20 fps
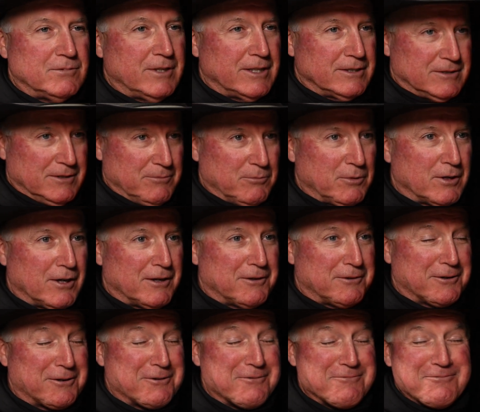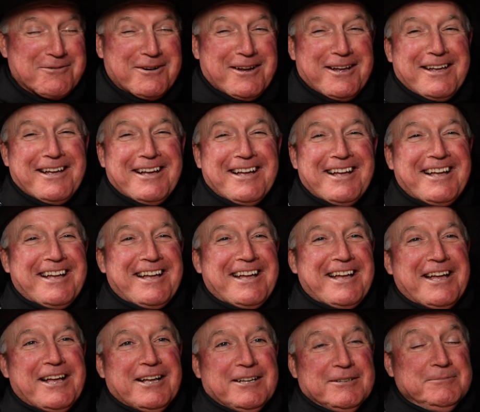that's something I took from Ray.
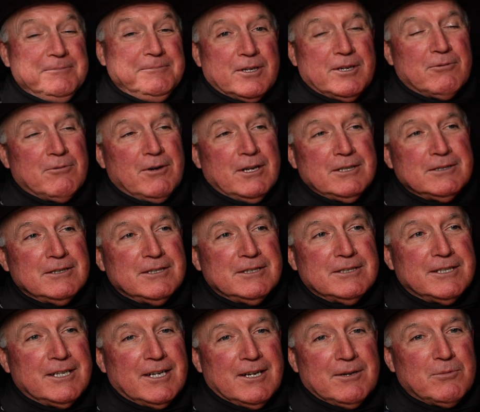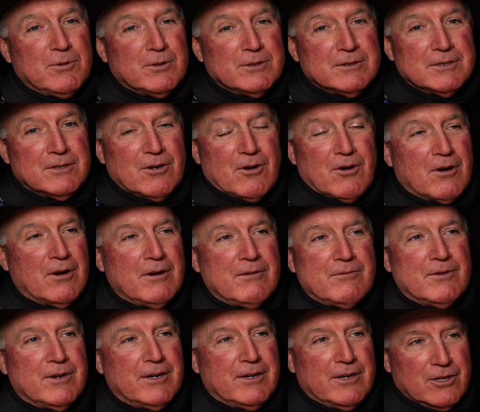So you're watching these cowboys that
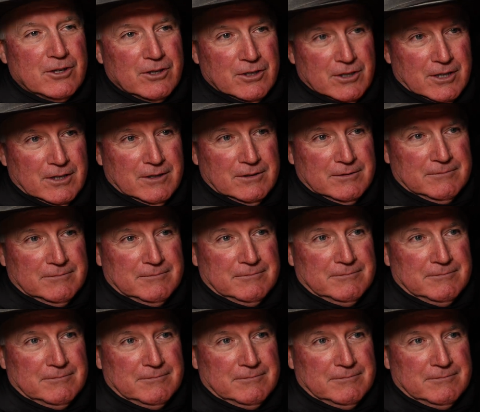aren't very good.